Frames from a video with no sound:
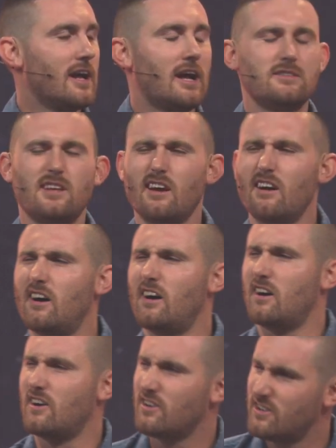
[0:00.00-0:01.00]
And I was like,
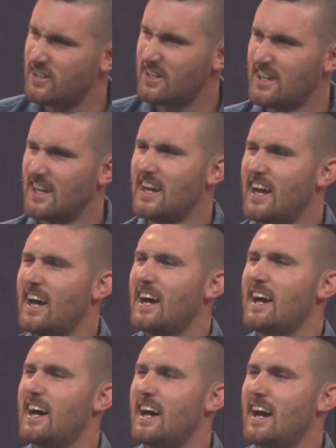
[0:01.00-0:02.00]
oh,
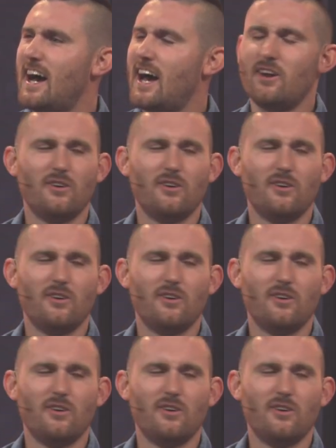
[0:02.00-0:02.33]
I